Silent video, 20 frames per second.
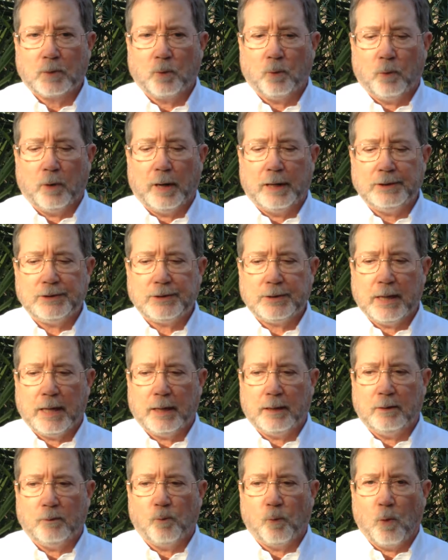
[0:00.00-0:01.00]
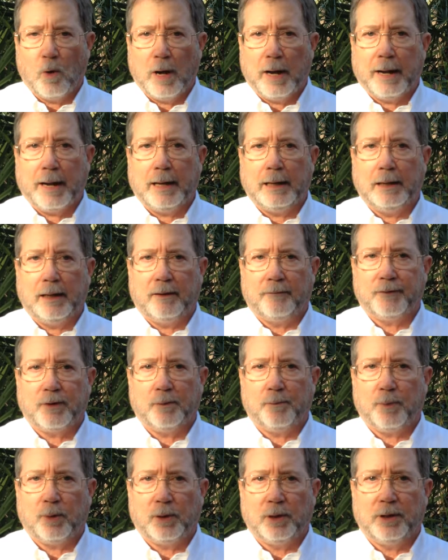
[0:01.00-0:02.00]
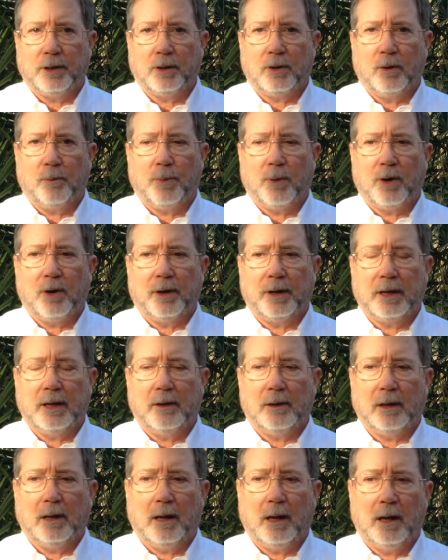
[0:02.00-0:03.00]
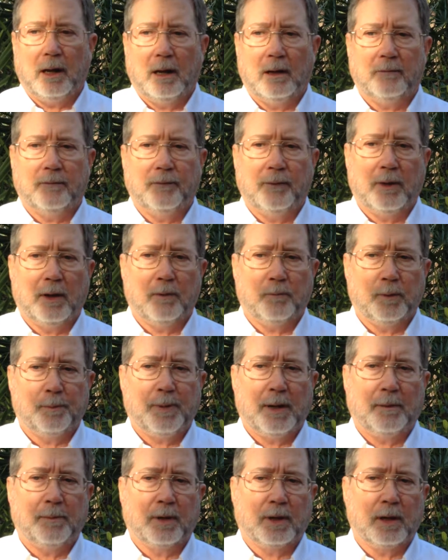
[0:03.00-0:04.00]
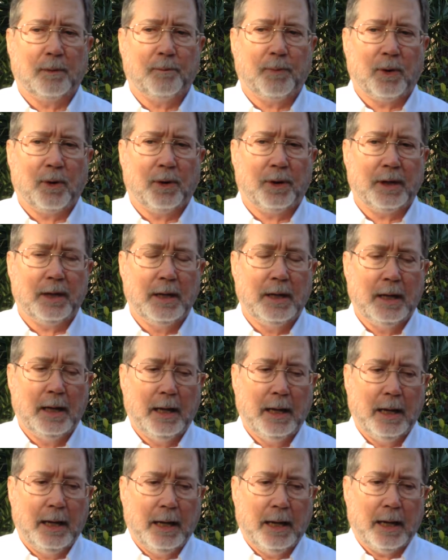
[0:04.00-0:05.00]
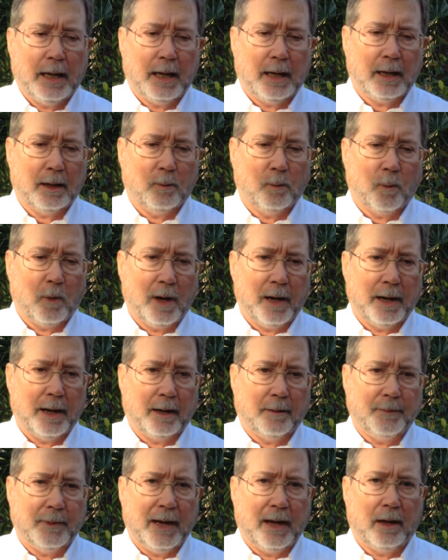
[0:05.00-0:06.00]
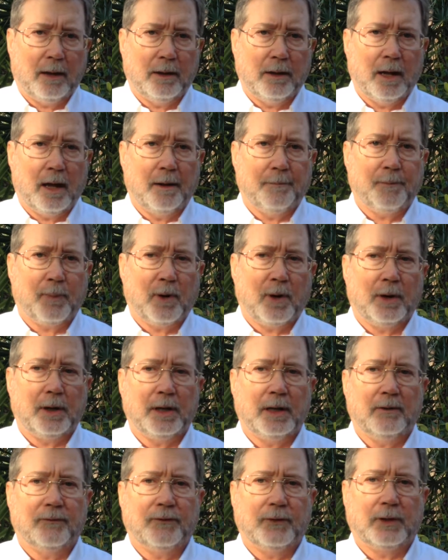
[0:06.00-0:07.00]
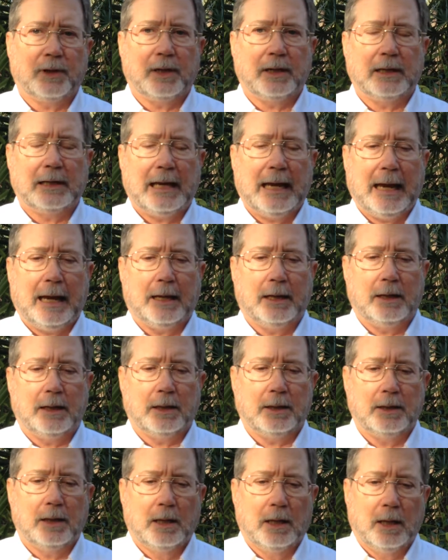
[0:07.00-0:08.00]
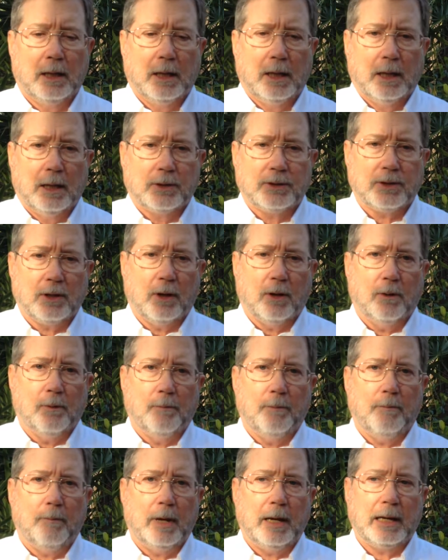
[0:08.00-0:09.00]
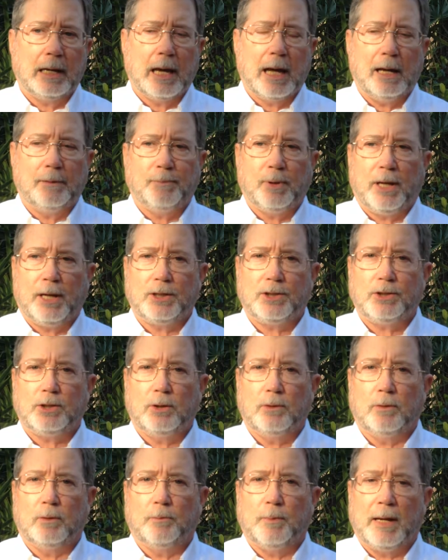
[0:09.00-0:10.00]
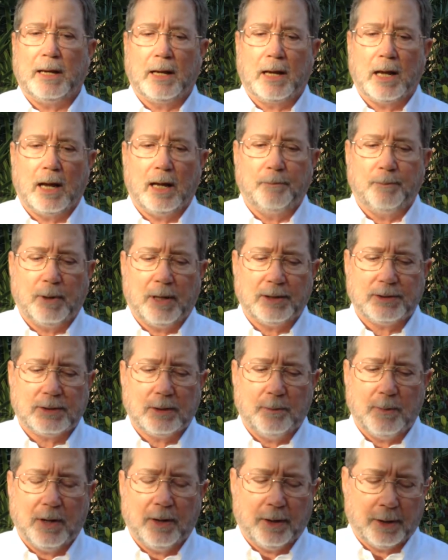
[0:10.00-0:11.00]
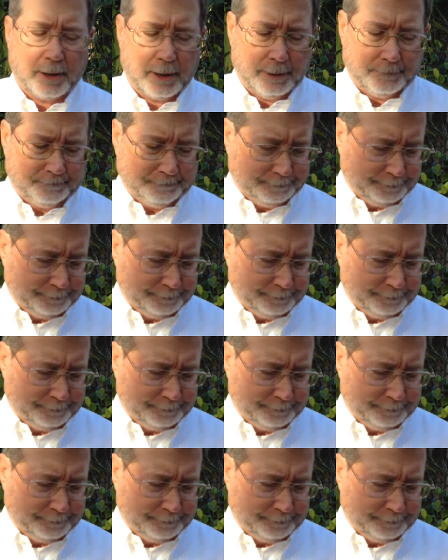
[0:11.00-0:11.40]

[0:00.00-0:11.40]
where I stand and why I left the political party of the Republican Party, and why I'm now a non-party affiliate candidate. So may God bless you, and may God bless America.